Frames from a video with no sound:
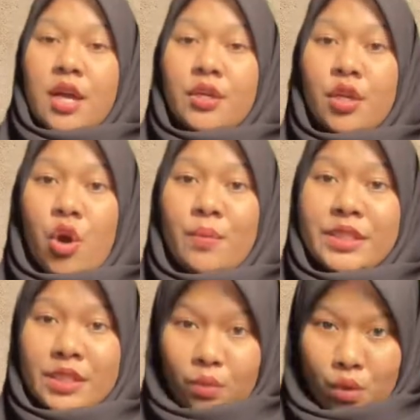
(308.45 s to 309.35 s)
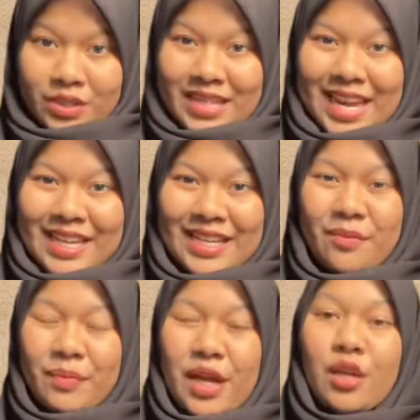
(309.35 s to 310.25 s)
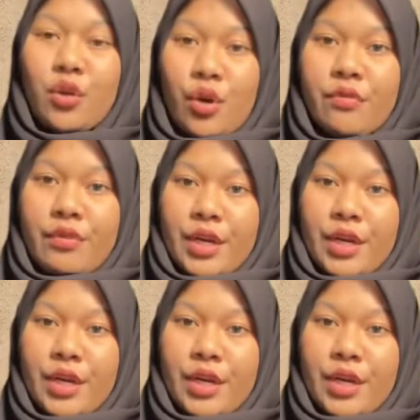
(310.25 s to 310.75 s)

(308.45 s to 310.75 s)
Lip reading: The commission was headed by Lord Red,